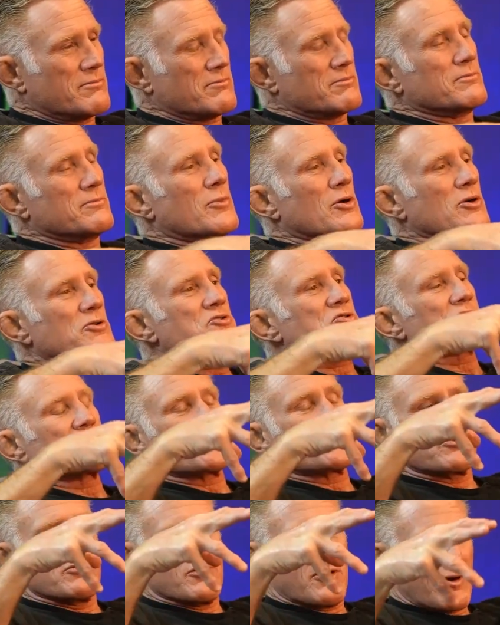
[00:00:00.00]

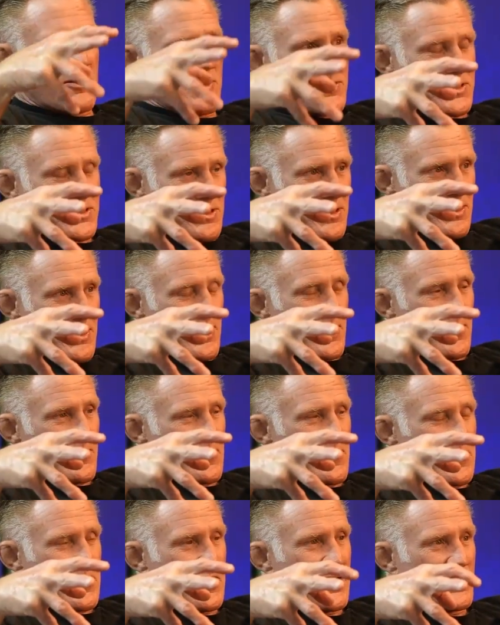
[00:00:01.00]
martial arts, and
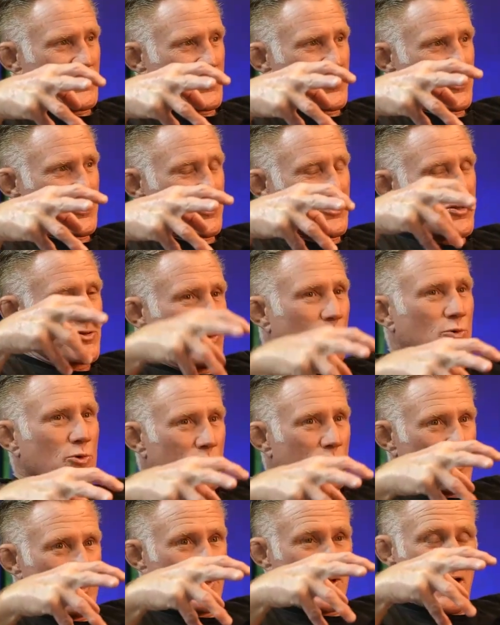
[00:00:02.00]
each
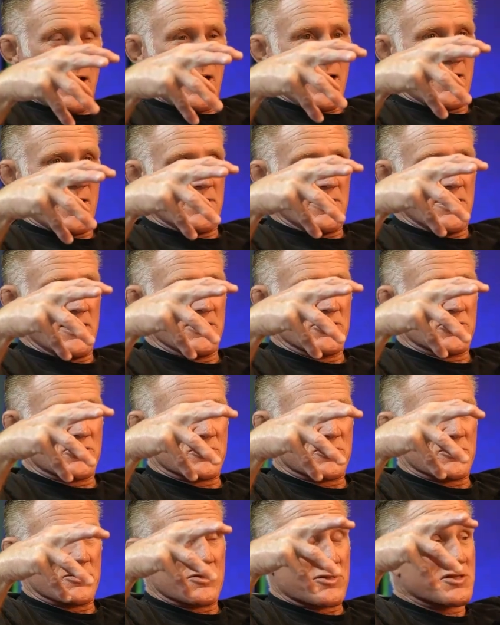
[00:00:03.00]
school and
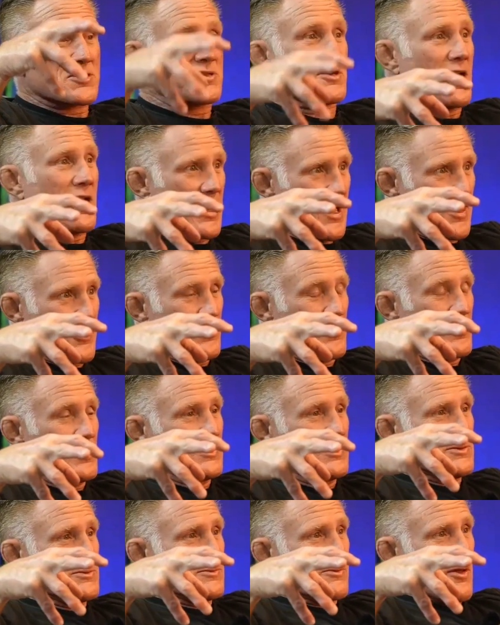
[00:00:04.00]
each style,
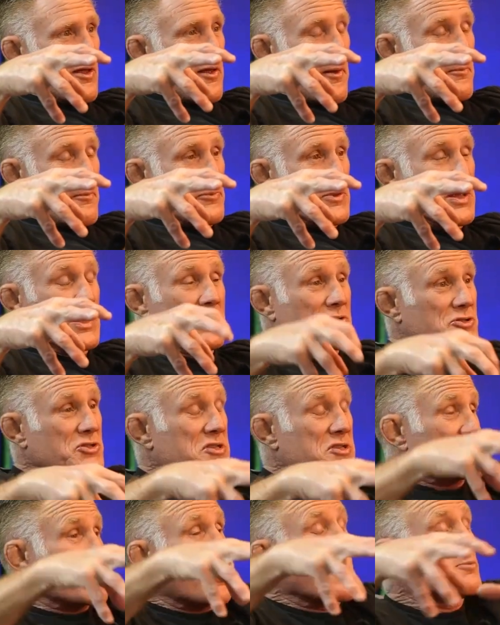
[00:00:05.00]
each
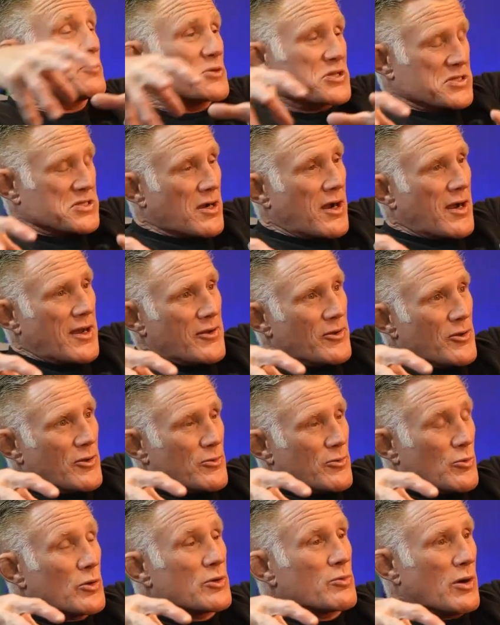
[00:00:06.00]
sub-style
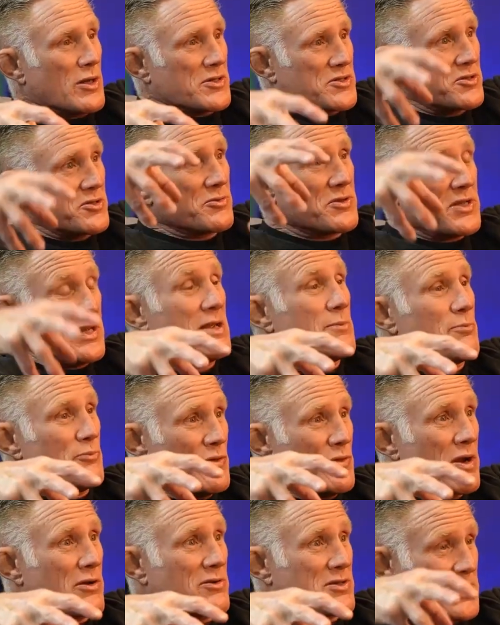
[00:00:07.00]
would want to keep
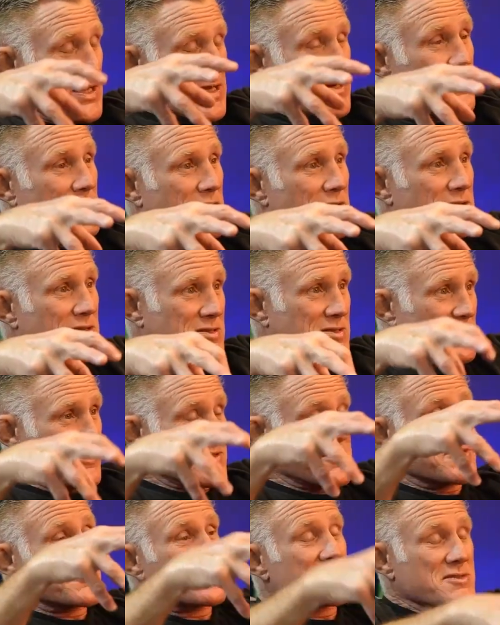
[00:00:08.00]
their techniques
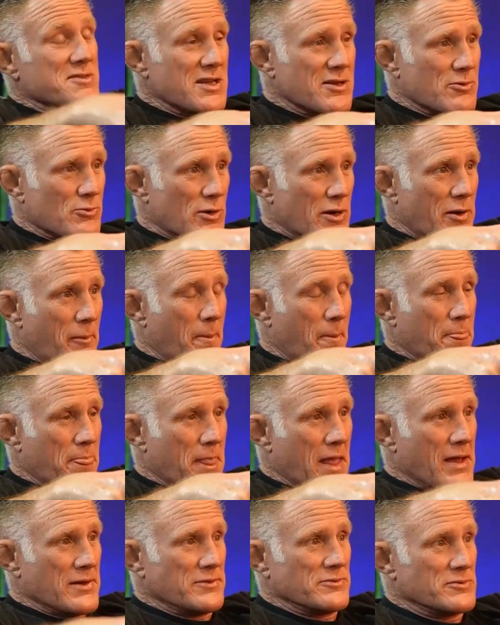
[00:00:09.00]
secret.
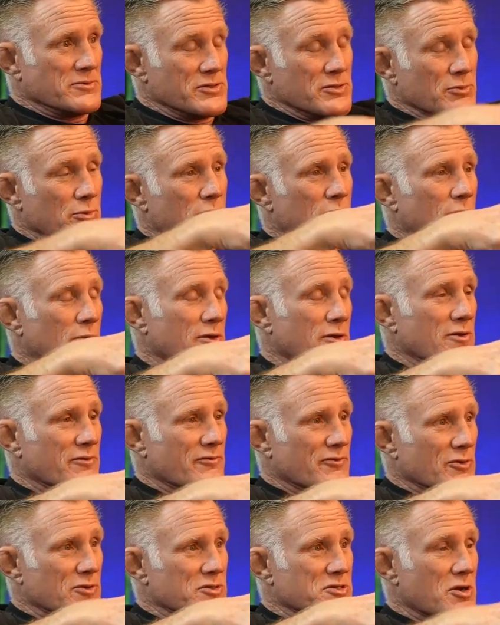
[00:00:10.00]
and you were one of the first